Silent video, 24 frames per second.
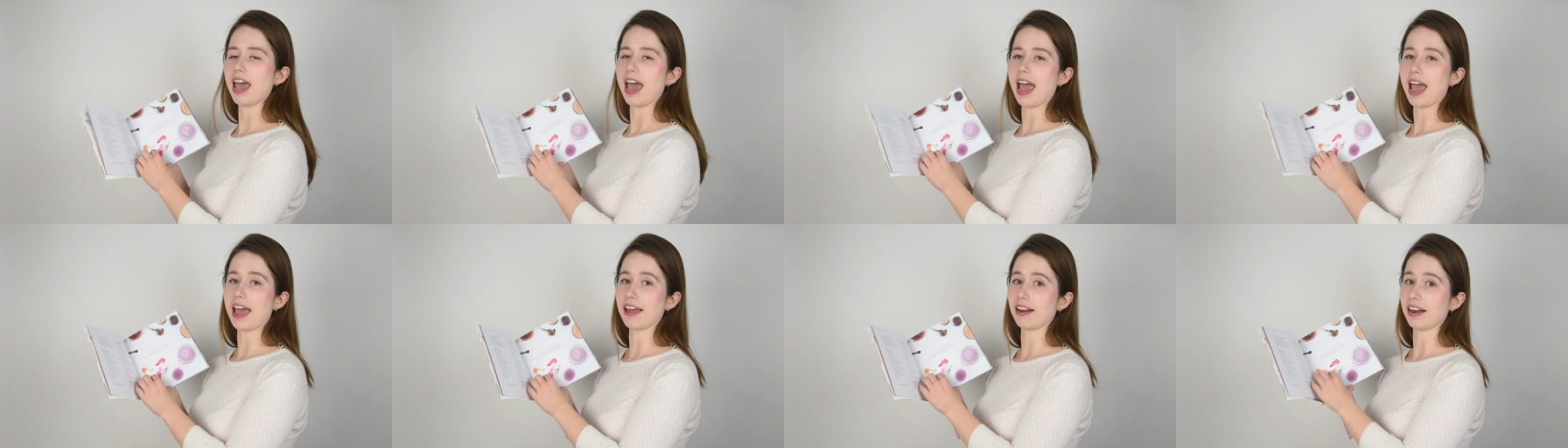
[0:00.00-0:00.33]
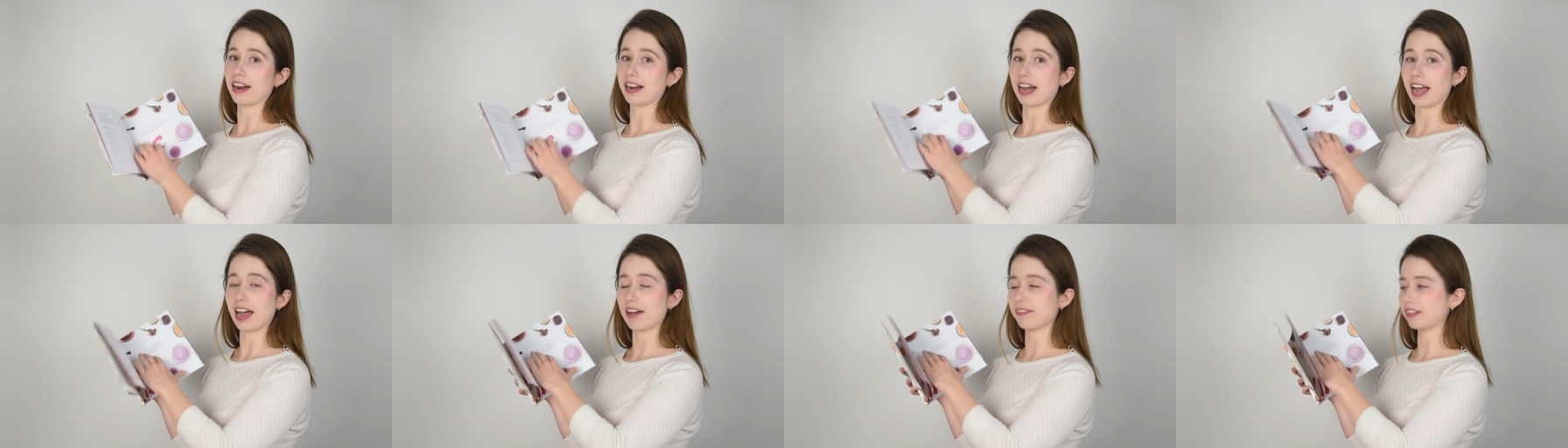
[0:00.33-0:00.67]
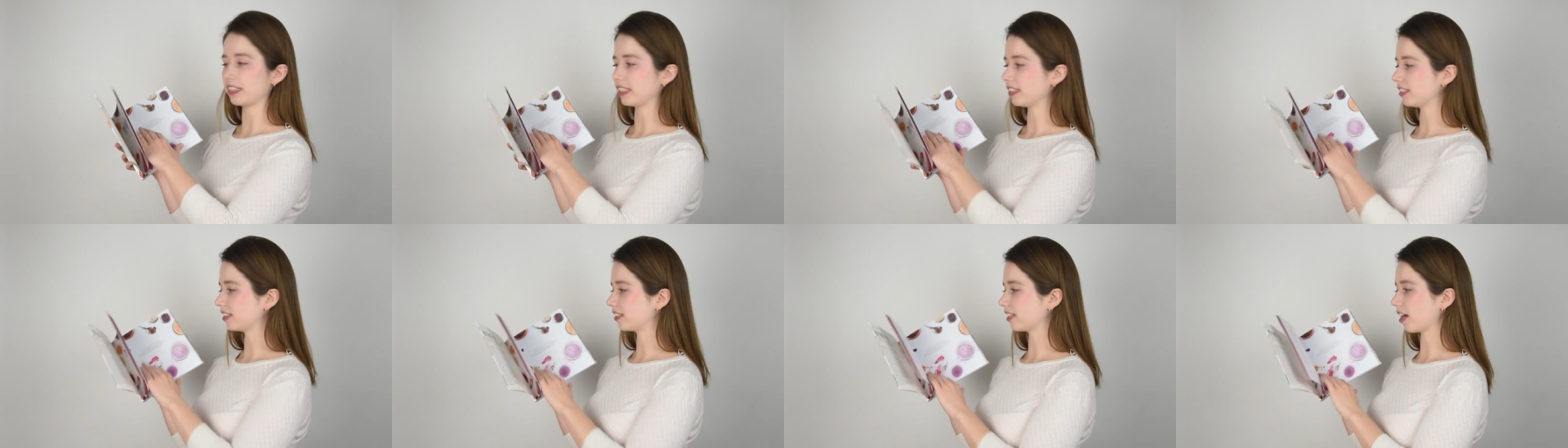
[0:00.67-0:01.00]
And then I have a
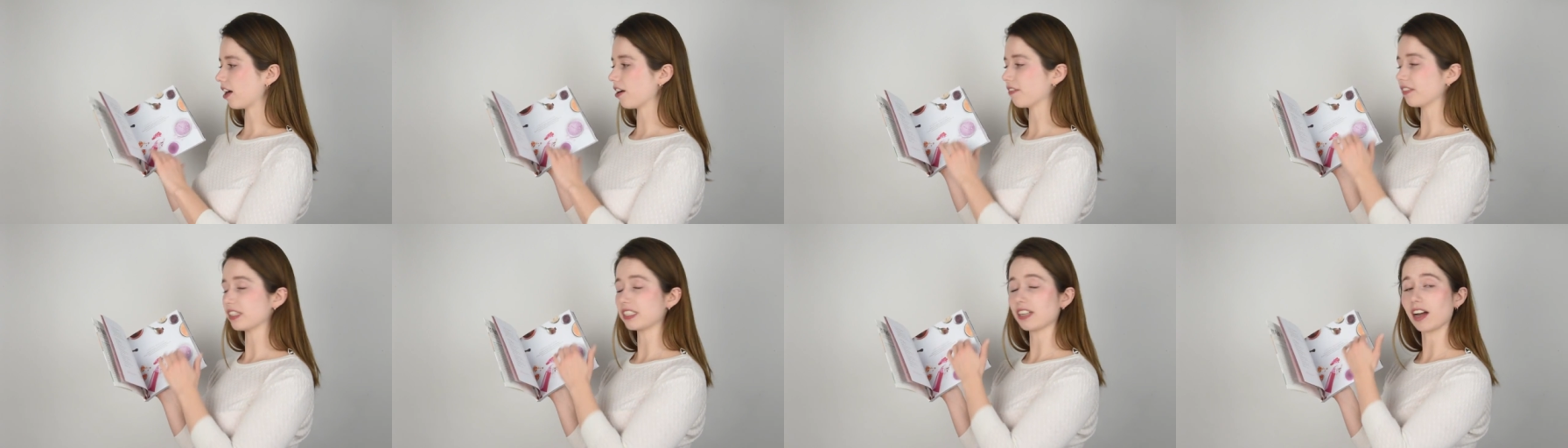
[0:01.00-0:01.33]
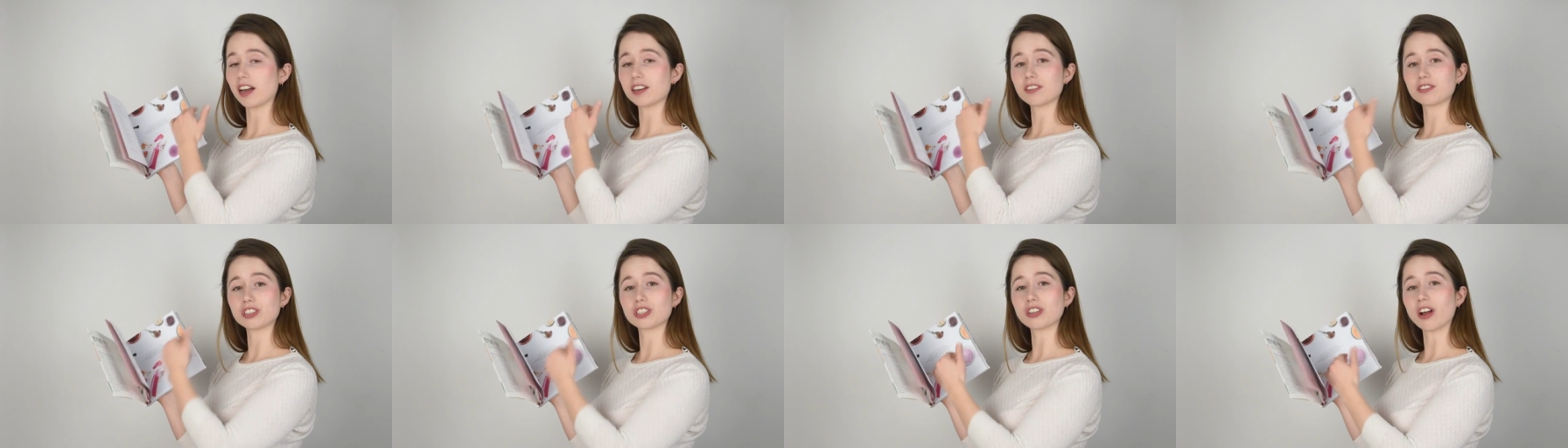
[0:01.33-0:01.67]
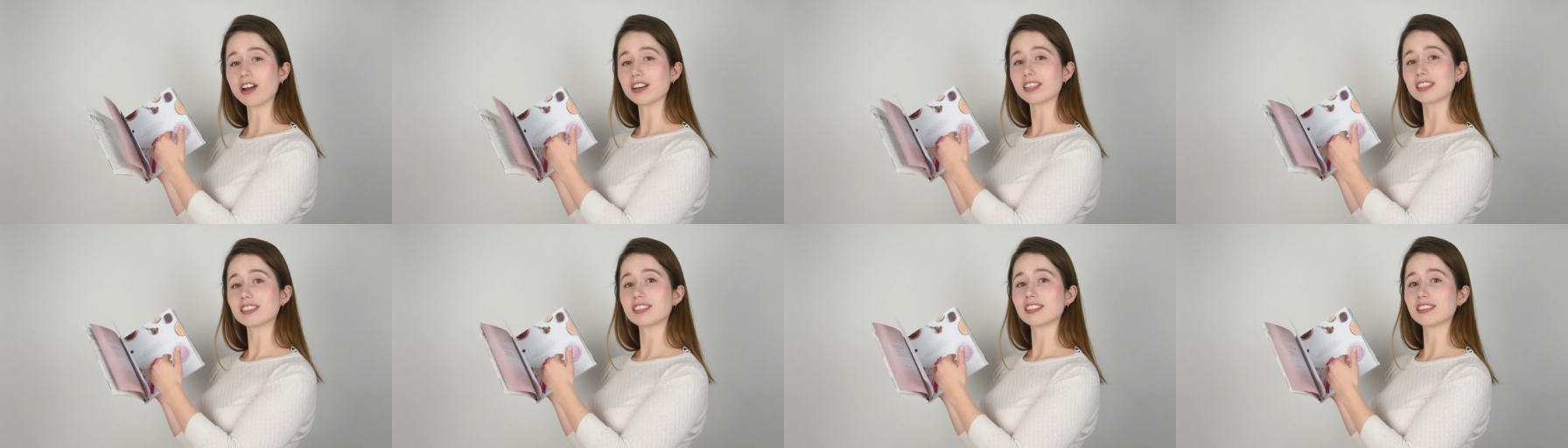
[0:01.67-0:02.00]
list of a ton of
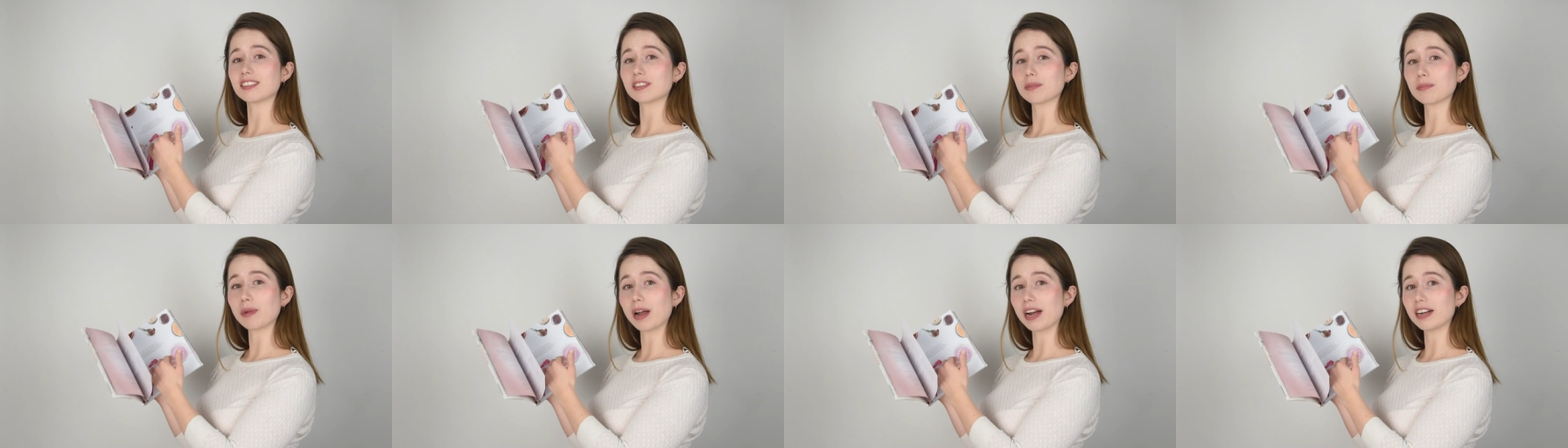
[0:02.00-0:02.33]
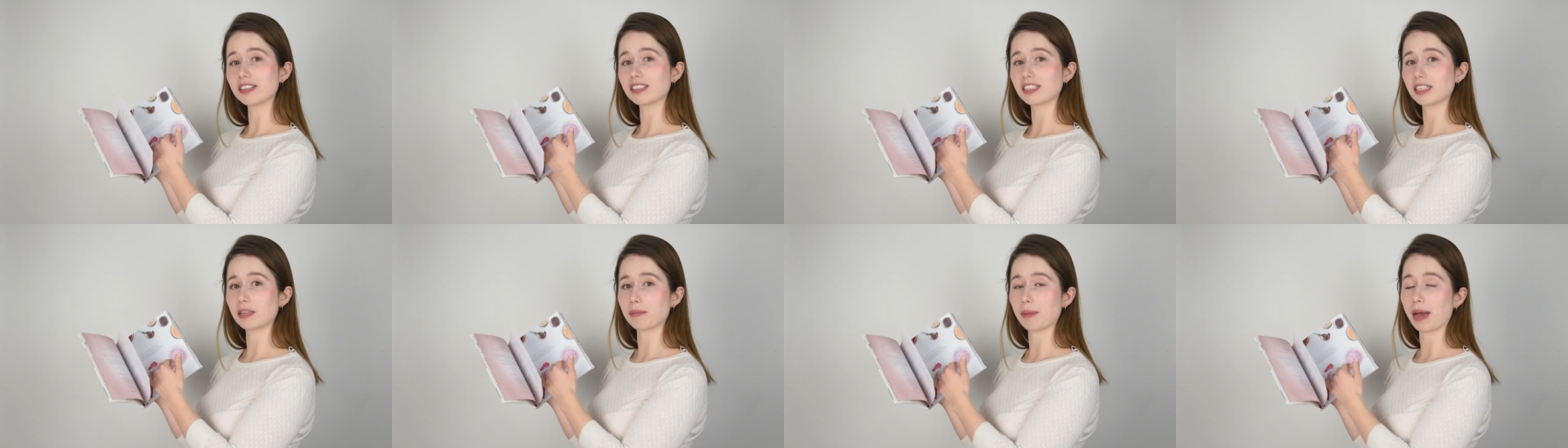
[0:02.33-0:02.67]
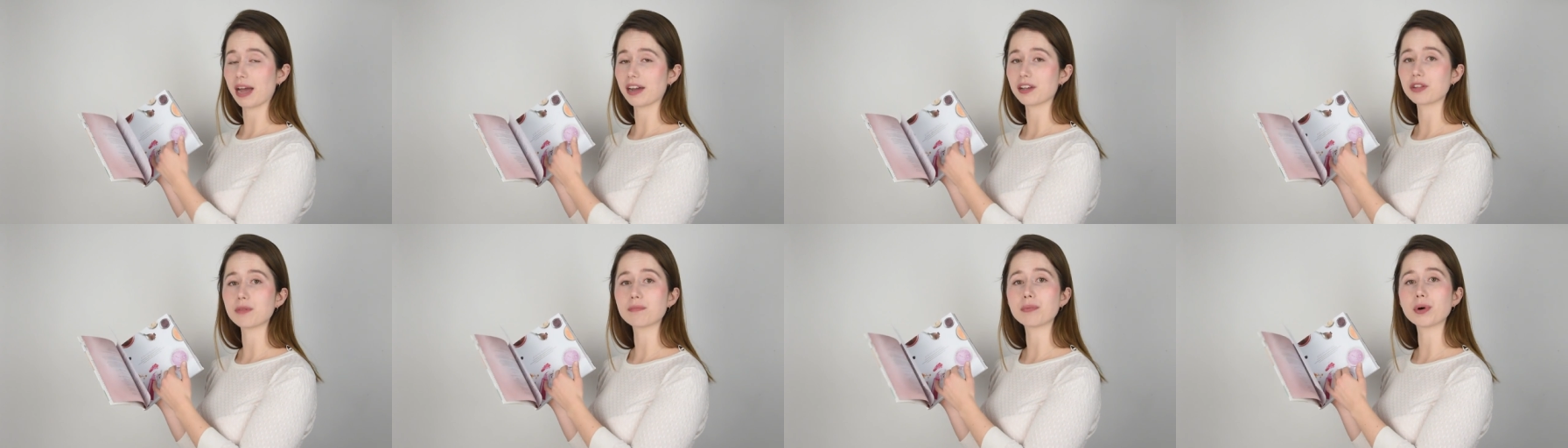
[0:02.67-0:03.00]
stockists and suppliers at the
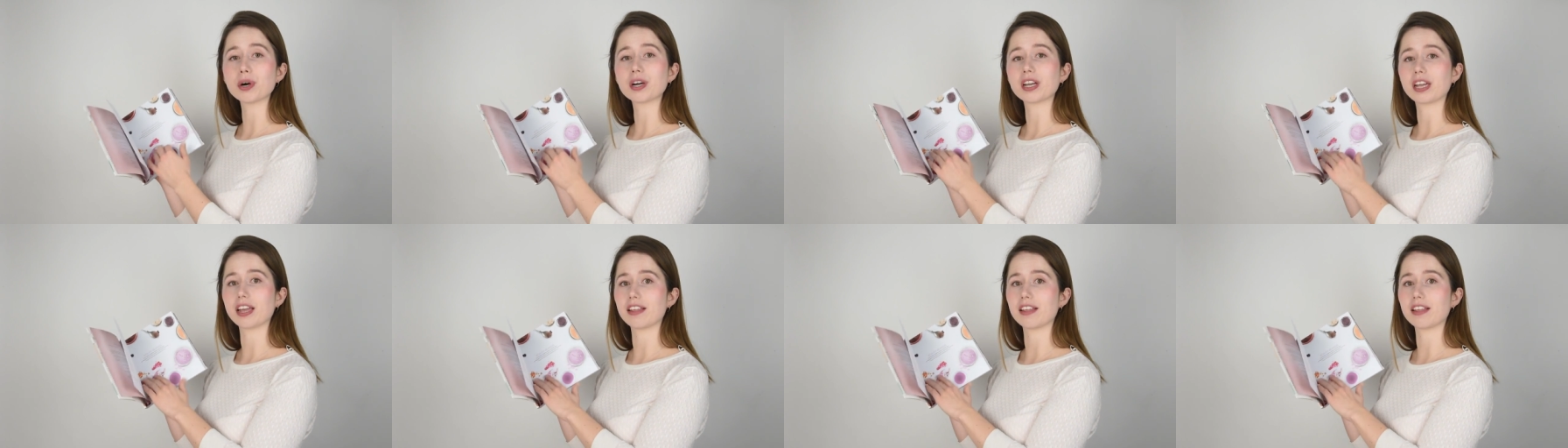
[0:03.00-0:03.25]
back of the book,